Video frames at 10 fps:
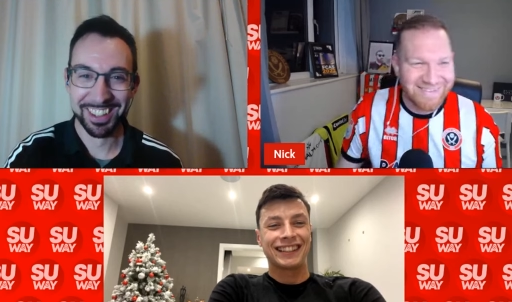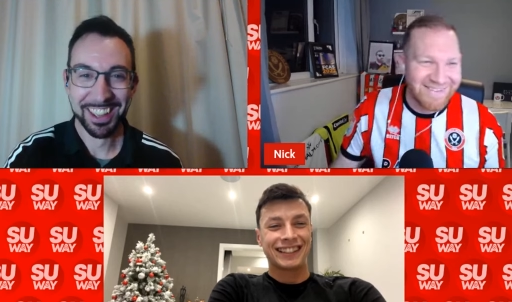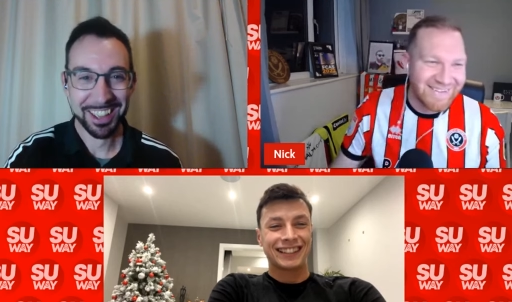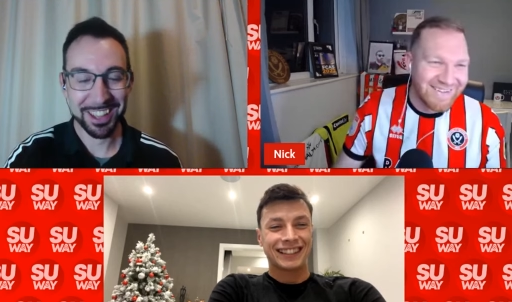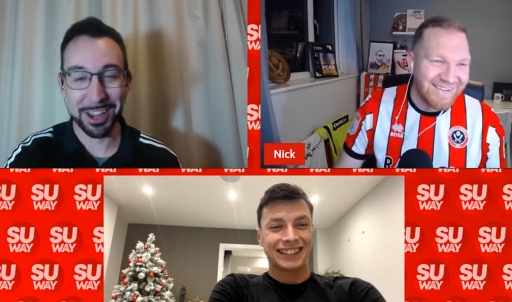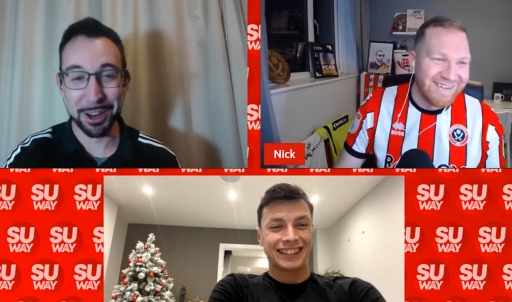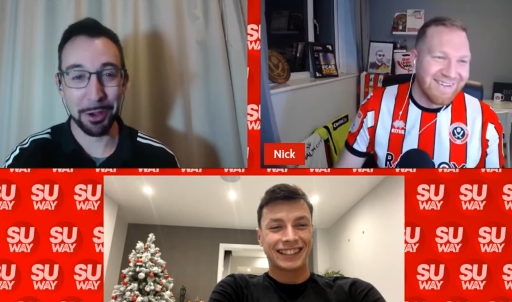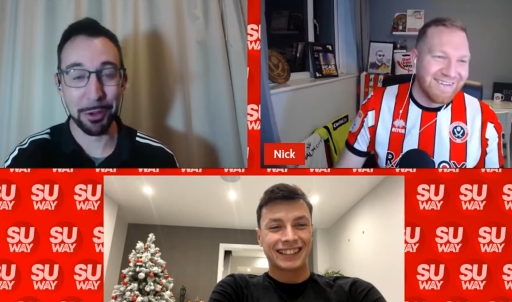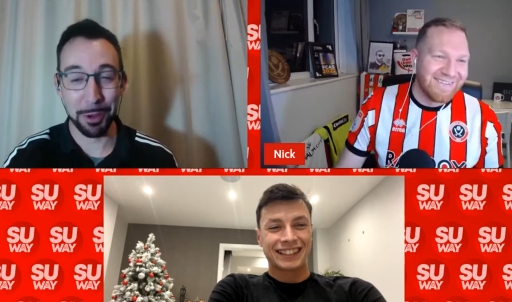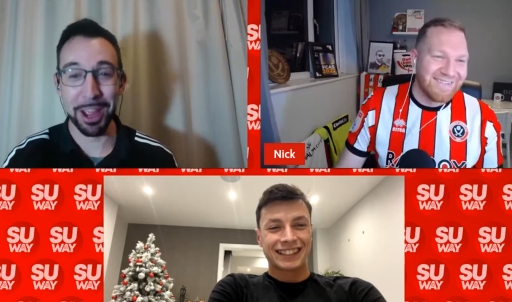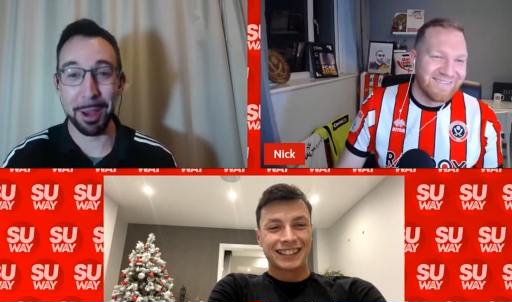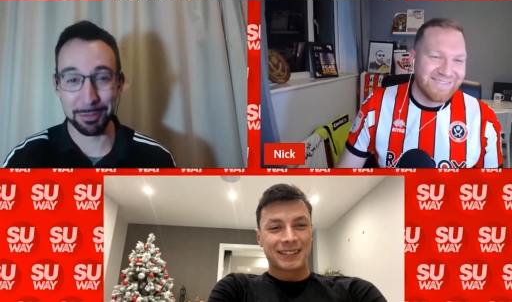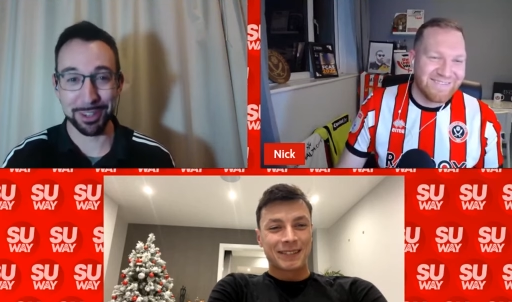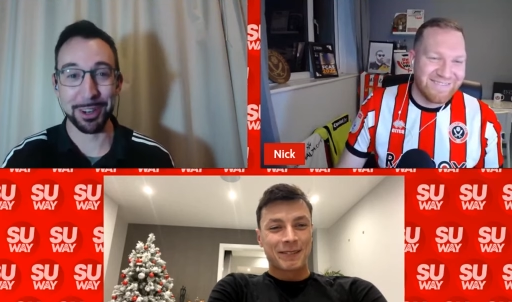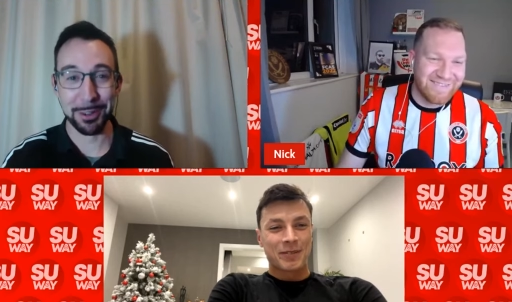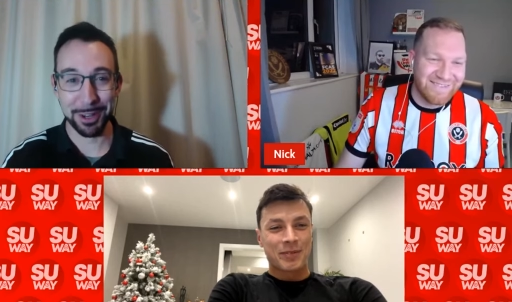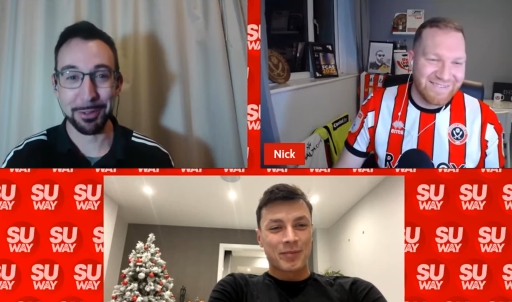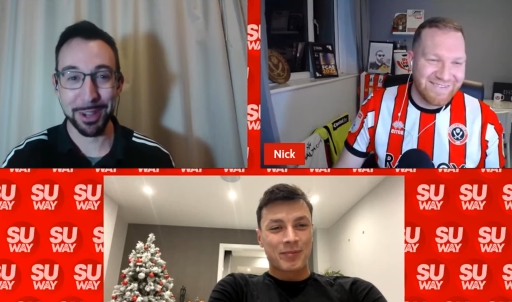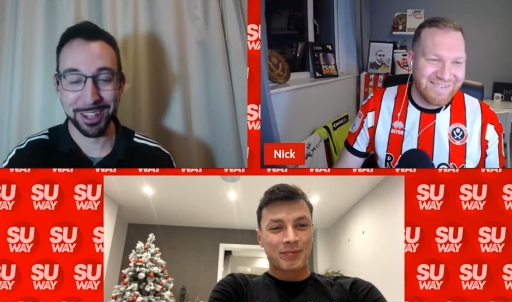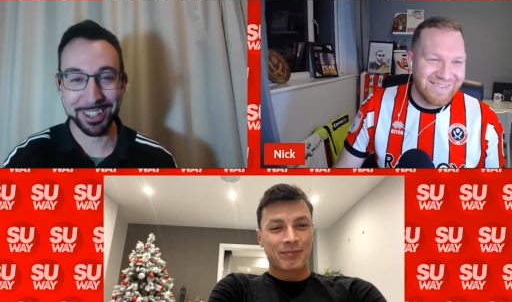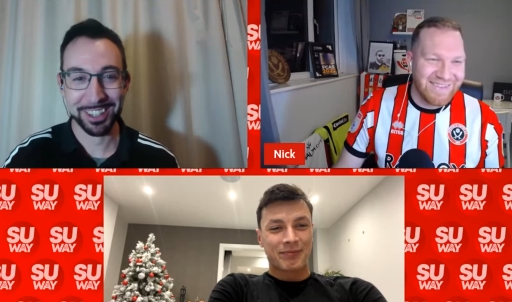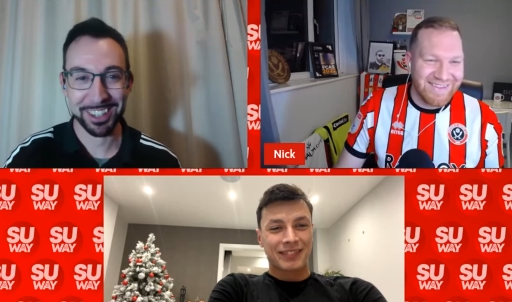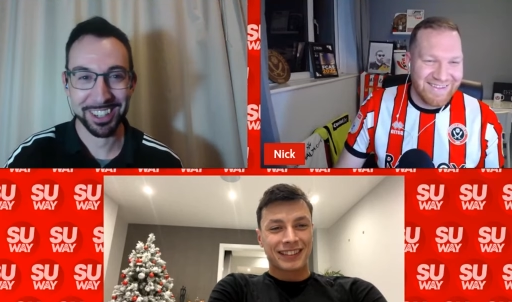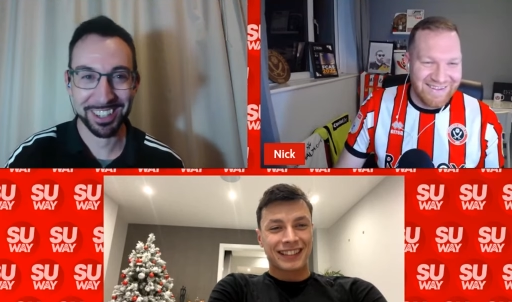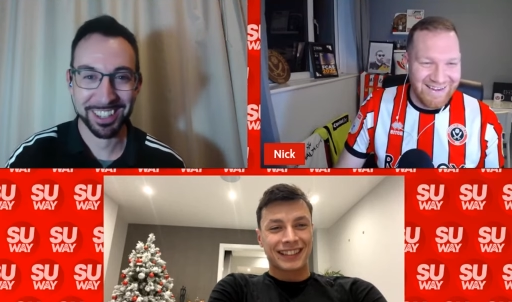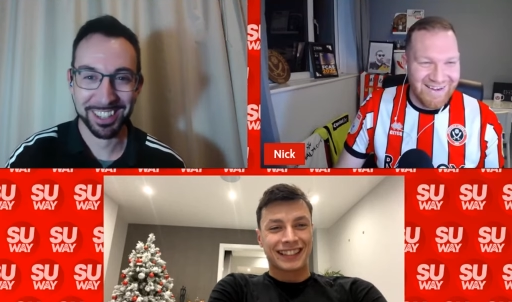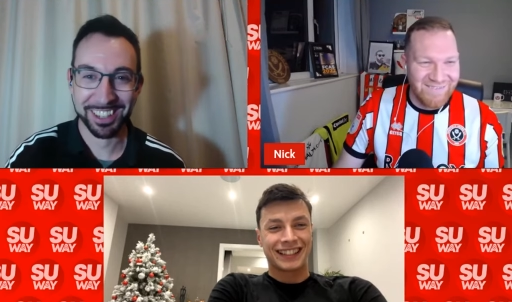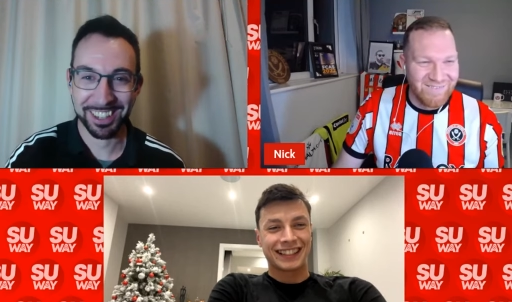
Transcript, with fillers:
Speaker 1: you know, we absolutely will. Yeah.